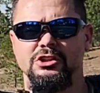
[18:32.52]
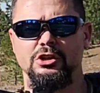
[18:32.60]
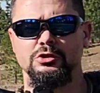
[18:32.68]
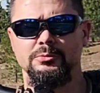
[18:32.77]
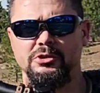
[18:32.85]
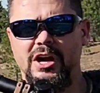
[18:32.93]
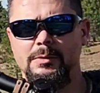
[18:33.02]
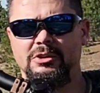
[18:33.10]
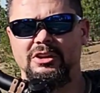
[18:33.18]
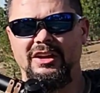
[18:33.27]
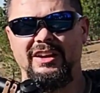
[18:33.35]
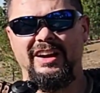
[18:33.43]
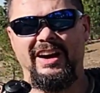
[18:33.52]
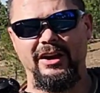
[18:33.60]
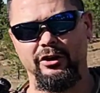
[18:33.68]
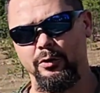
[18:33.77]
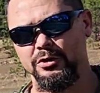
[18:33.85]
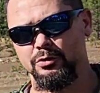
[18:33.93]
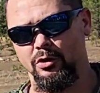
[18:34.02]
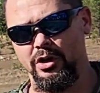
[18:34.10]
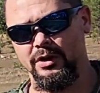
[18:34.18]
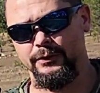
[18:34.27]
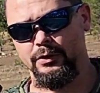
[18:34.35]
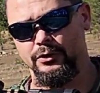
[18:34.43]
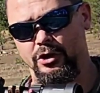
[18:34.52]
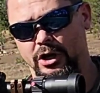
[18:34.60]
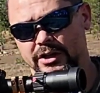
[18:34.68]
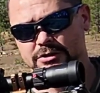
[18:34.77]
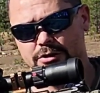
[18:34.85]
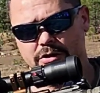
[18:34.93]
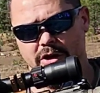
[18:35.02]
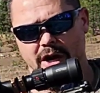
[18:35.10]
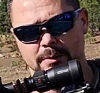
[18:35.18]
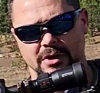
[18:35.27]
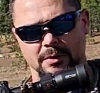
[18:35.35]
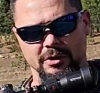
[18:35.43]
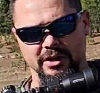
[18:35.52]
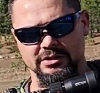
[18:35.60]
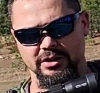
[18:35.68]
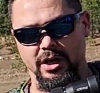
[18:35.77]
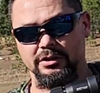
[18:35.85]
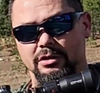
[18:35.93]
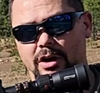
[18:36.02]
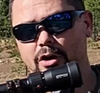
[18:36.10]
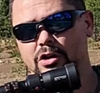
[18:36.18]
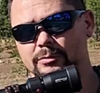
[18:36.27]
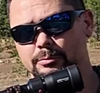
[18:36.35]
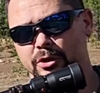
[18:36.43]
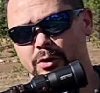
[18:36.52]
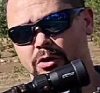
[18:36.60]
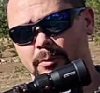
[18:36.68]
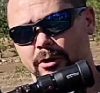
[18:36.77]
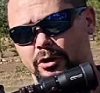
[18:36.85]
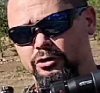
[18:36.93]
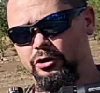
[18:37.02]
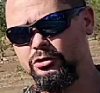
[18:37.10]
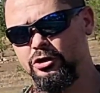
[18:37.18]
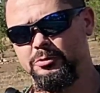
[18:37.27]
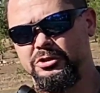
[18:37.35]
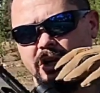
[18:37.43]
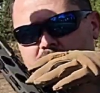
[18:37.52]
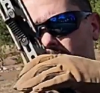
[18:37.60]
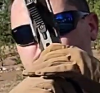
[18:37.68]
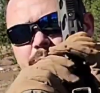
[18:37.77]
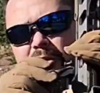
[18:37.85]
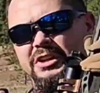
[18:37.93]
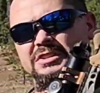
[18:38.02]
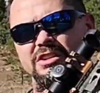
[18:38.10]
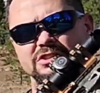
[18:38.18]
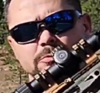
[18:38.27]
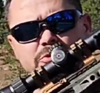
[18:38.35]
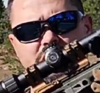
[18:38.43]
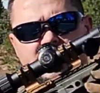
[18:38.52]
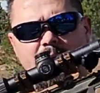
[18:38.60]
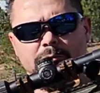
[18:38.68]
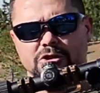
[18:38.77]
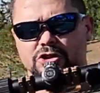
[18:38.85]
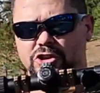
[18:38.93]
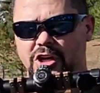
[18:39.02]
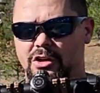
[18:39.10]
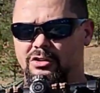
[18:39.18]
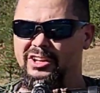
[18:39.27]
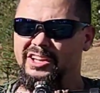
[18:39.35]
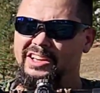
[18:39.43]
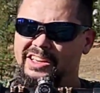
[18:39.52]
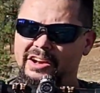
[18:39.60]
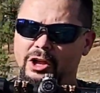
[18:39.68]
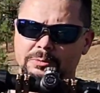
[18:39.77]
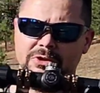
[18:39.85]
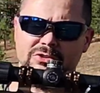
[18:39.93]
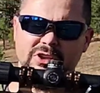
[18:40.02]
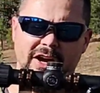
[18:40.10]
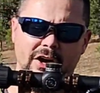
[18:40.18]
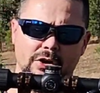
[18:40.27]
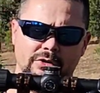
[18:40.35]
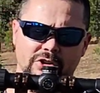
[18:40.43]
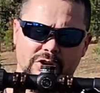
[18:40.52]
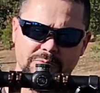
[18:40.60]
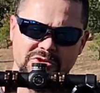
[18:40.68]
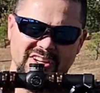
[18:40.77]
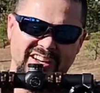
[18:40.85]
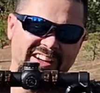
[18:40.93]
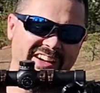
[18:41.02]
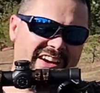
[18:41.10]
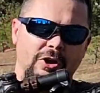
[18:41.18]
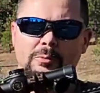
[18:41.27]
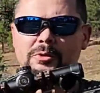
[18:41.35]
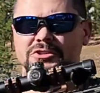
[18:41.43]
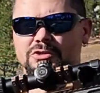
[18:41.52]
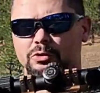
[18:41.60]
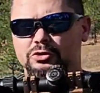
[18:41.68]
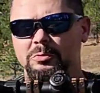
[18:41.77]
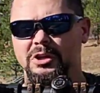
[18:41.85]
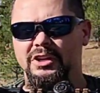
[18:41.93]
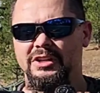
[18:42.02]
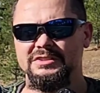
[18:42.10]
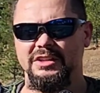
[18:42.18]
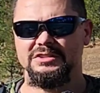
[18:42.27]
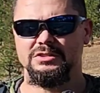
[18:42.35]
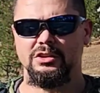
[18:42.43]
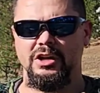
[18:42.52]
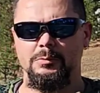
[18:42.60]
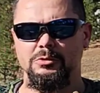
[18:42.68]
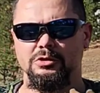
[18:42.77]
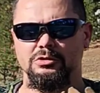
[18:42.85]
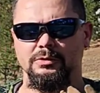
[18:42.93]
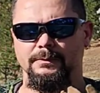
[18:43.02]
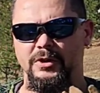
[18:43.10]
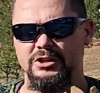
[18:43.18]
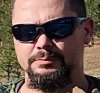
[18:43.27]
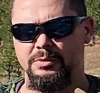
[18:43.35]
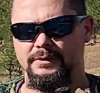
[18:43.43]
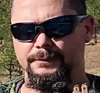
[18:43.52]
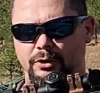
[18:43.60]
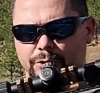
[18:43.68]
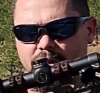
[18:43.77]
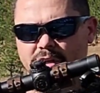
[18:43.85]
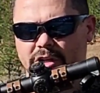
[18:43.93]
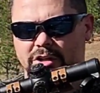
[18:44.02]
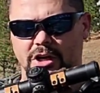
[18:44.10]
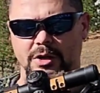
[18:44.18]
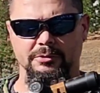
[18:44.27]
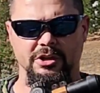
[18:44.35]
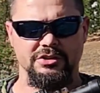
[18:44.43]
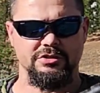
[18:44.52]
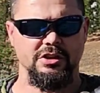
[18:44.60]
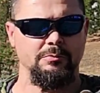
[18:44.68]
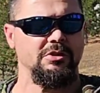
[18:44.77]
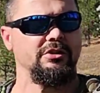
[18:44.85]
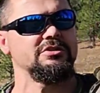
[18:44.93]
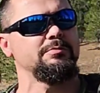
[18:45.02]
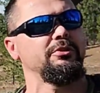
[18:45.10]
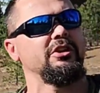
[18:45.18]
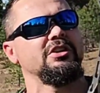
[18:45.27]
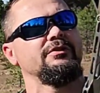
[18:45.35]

consider subscribing. I don't know what's wrong with you if you're not subscribed. I'm not a doctor. I don't even play one of my own YouTube channels. So please subscribe to the channel. It helps out the algorithms. Follow me on social medias, Instagram, YouTube, Facebook, full30.com, gun streamer. There's